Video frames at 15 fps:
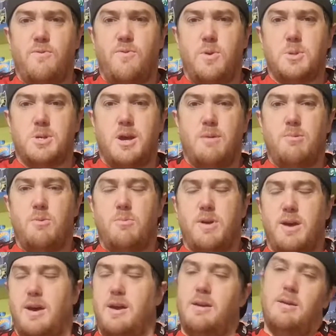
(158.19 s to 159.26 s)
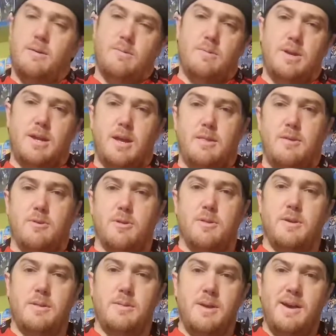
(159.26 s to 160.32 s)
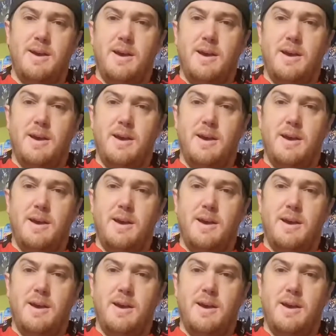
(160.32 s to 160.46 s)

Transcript: first couple, but hey, we get there in the end.